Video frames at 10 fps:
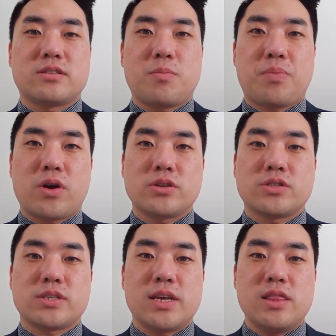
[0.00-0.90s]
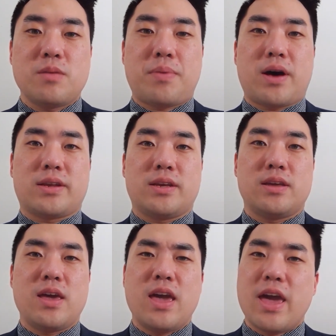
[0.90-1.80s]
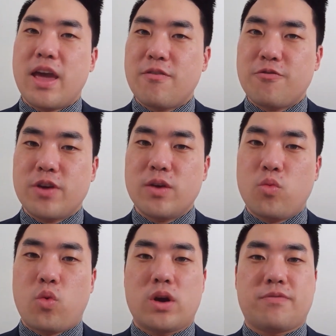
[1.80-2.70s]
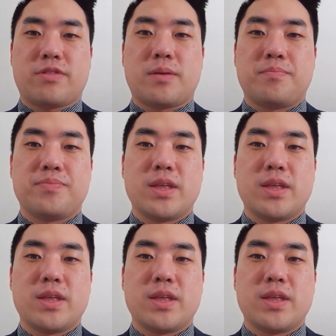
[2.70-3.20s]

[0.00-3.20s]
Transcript: the parts in the body, every one of them,